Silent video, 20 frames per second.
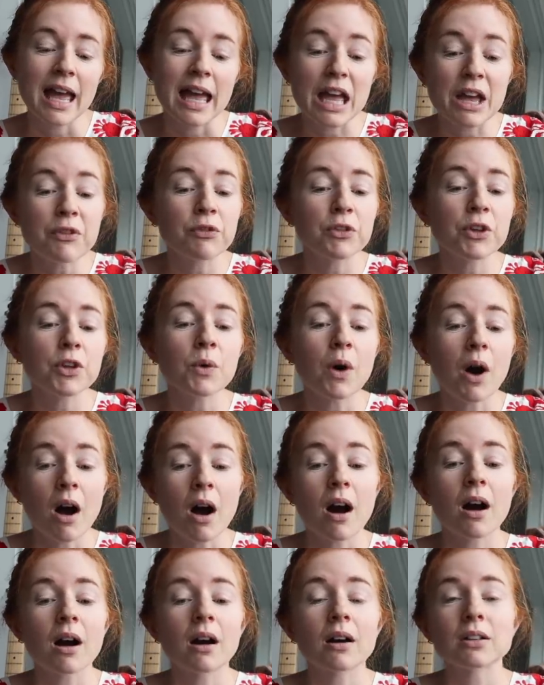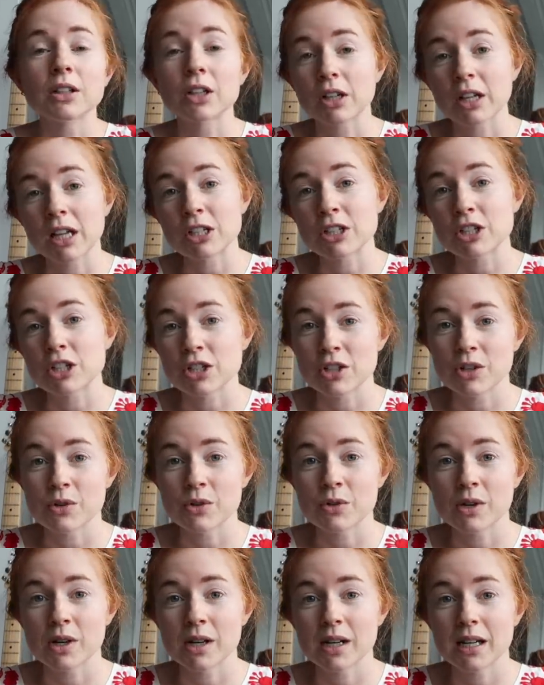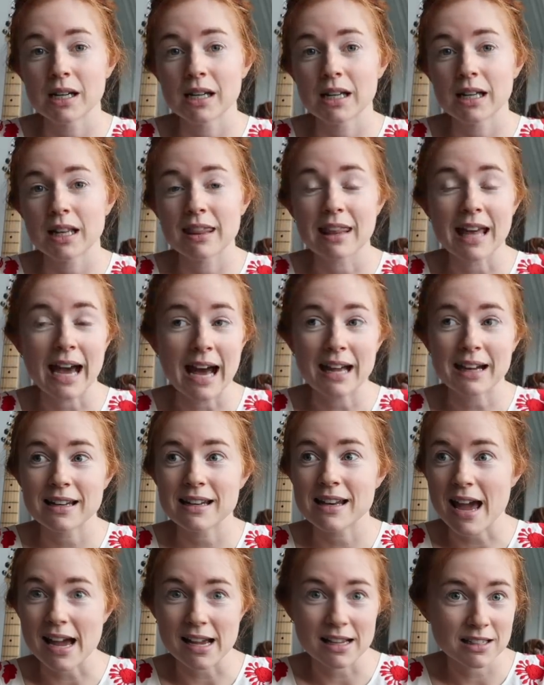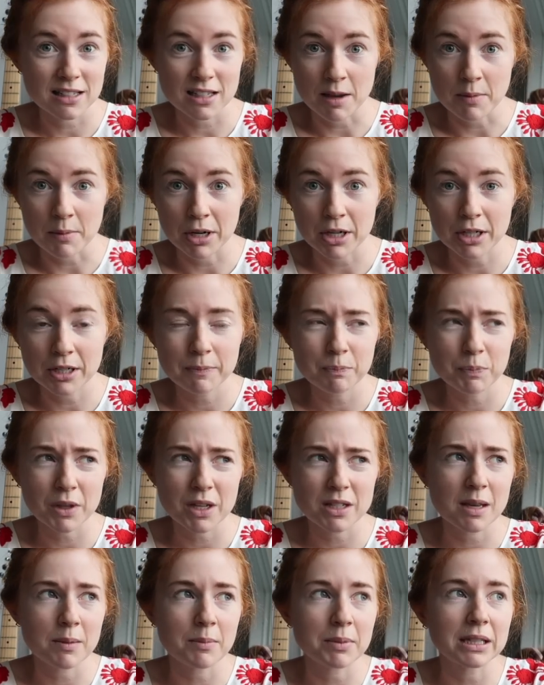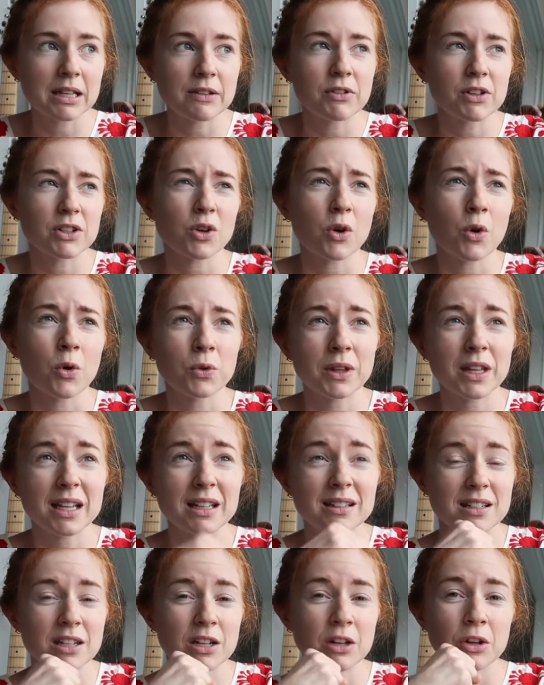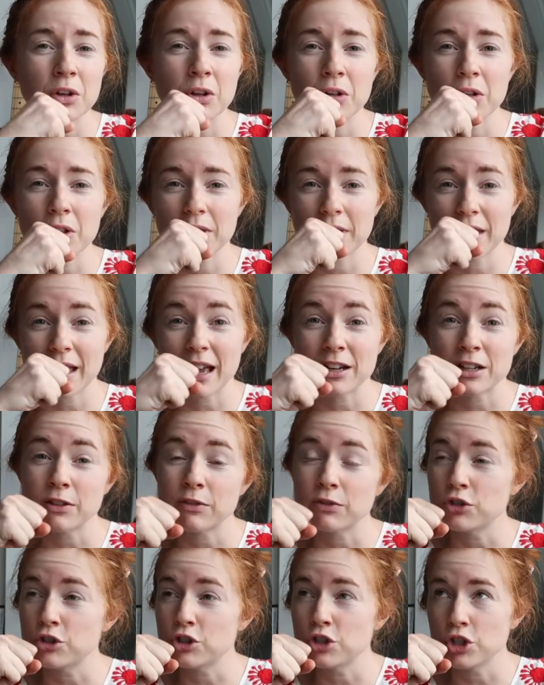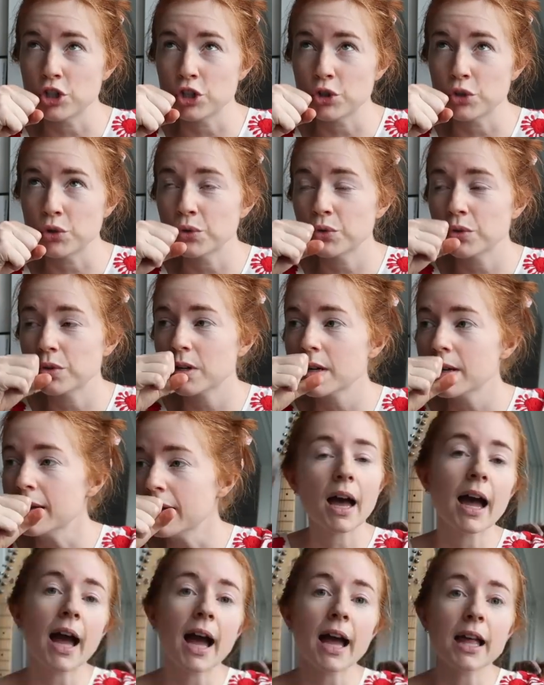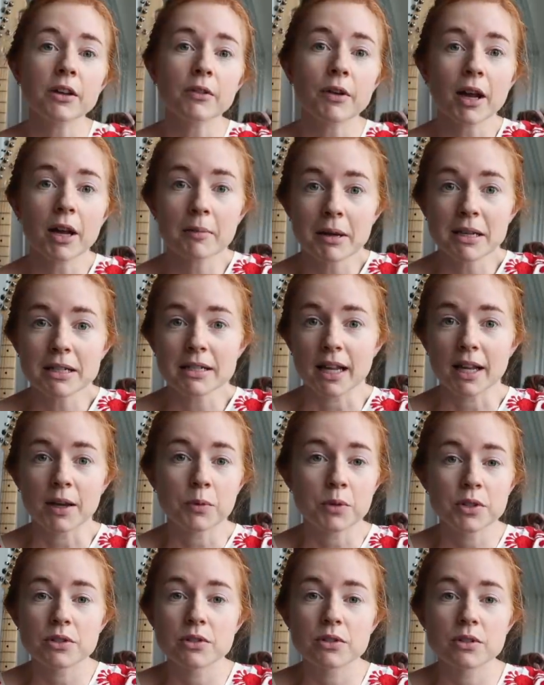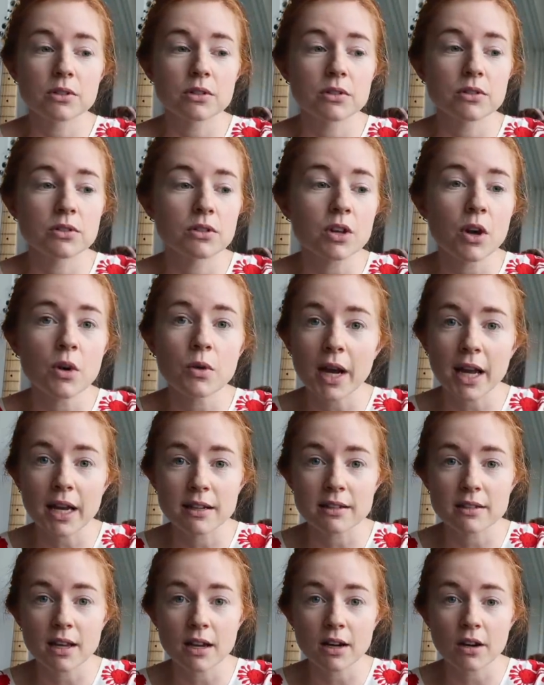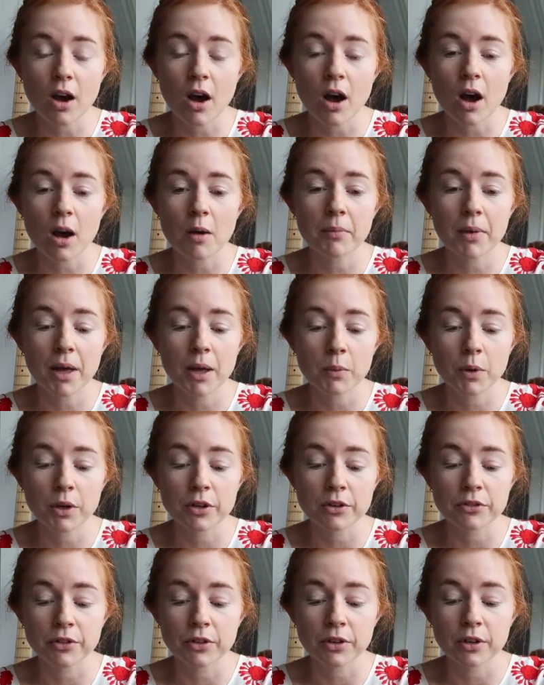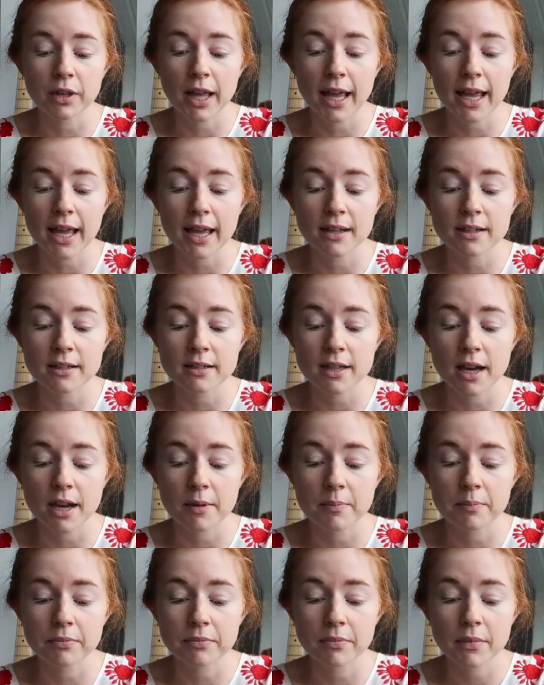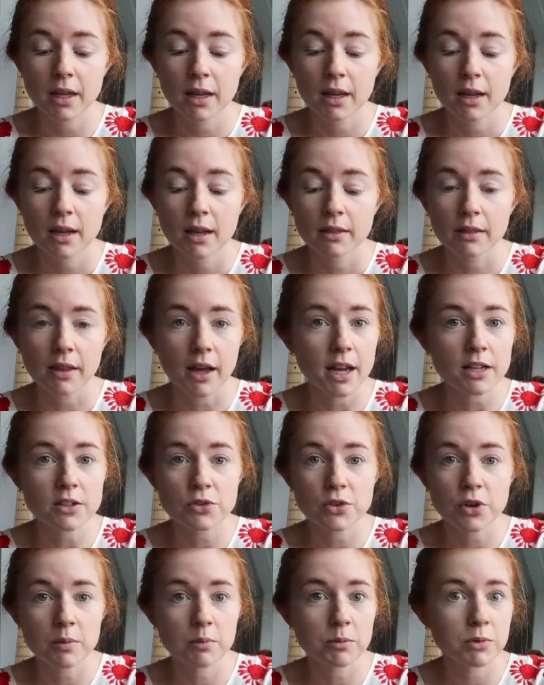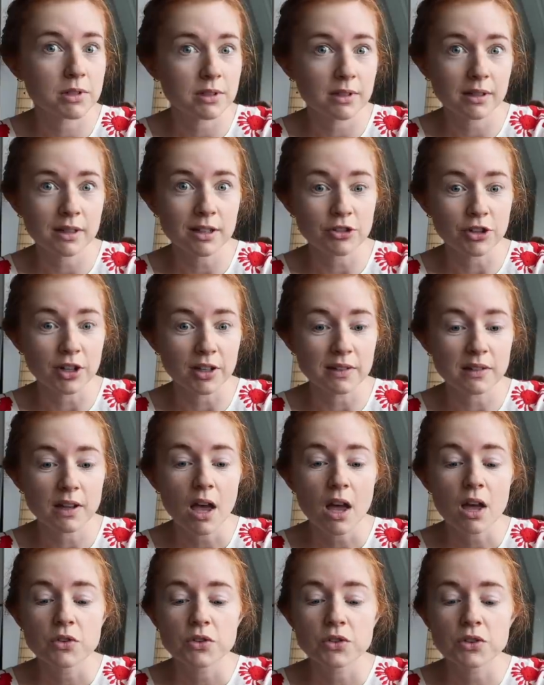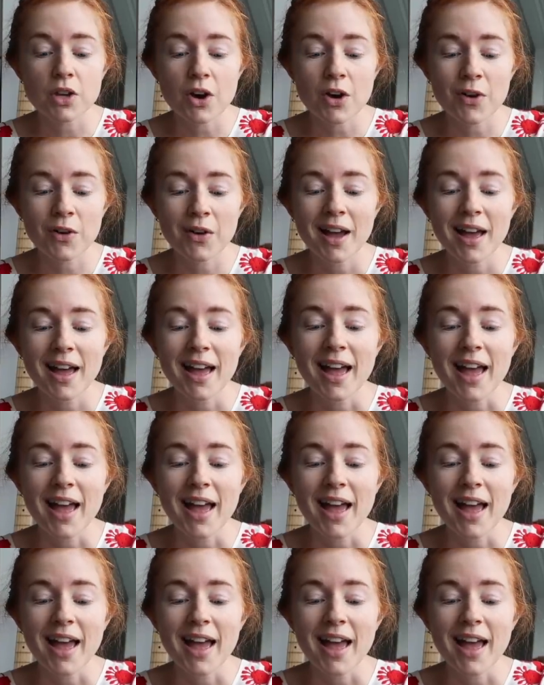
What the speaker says: if you are looking to do that next summer, because I believe it's only until the end of June, I highly recommend it. It was so nice and calm and wonderful, and the ice cream was delicious. So